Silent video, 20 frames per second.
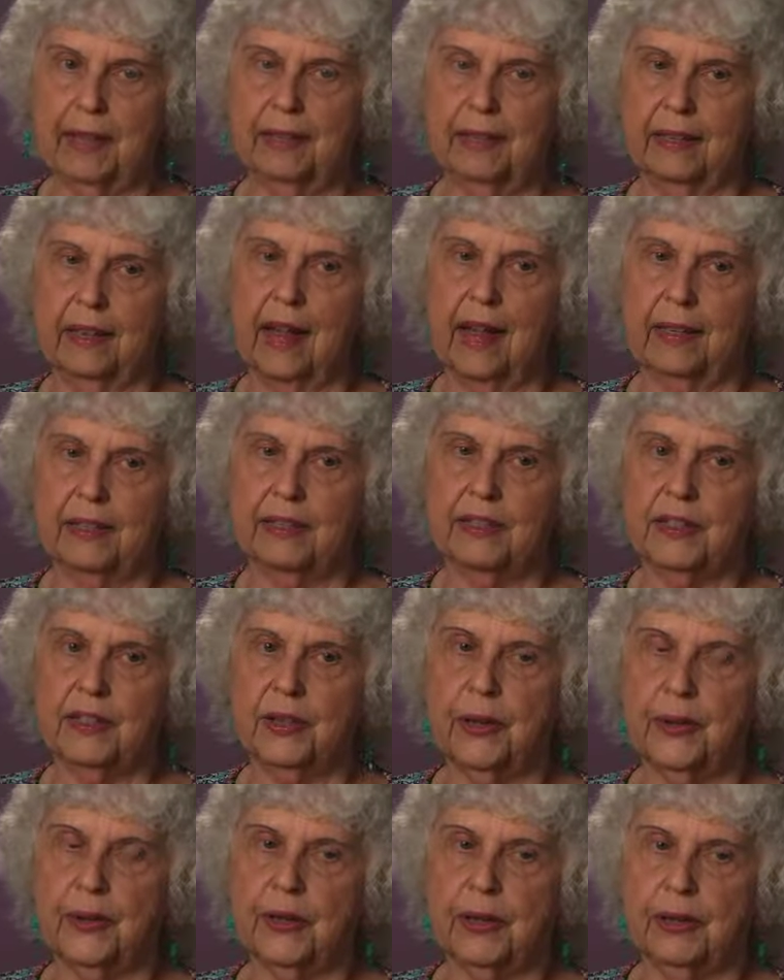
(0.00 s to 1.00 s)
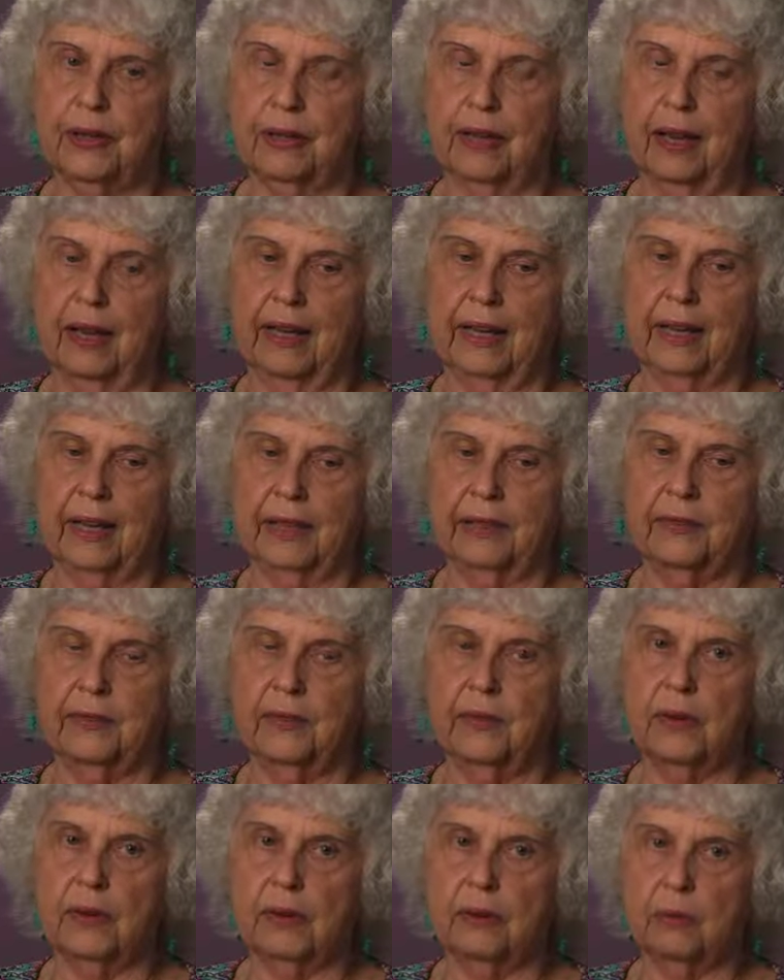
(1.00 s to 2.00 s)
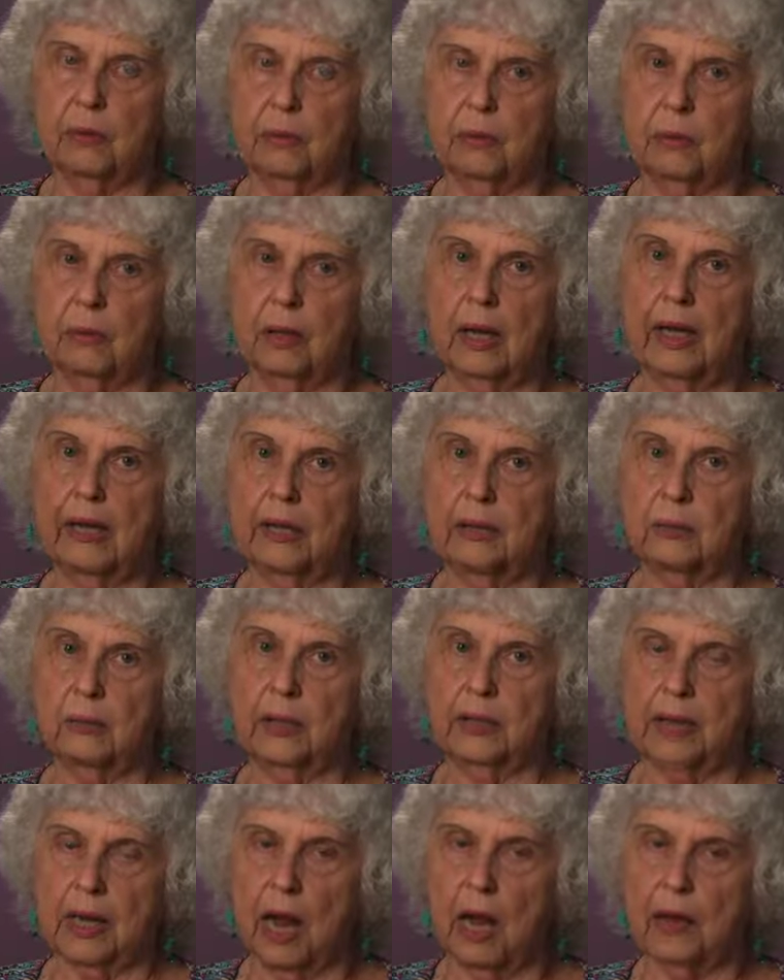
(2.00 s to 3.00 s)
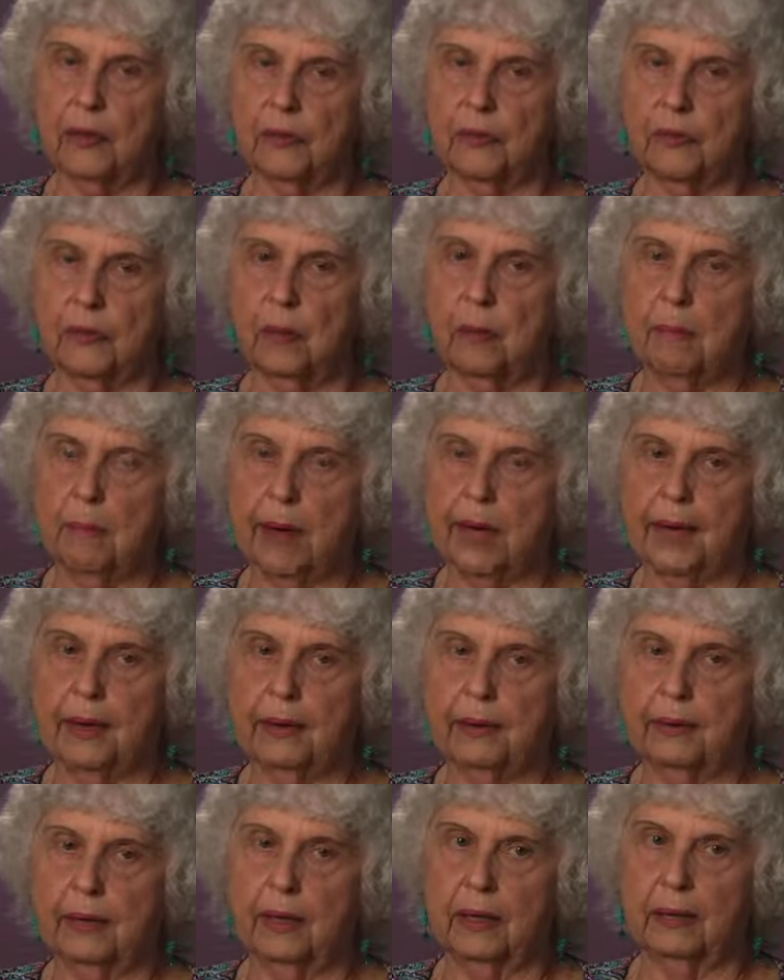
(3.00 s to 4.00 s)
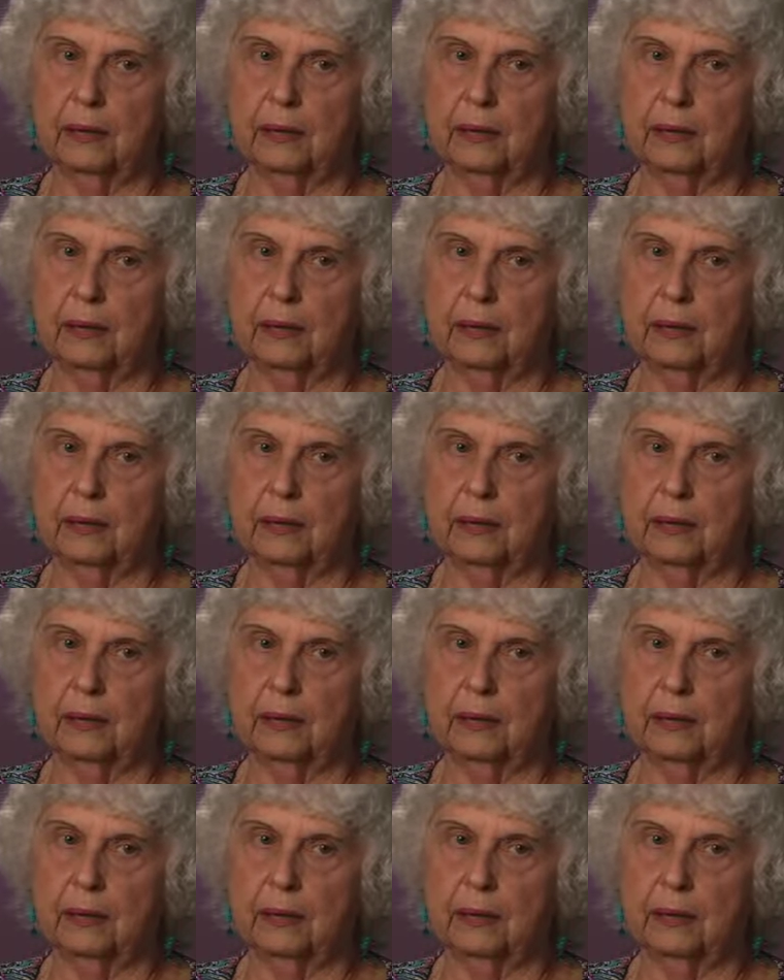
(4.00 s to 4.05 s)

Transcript: It had gotten so that I had retired from my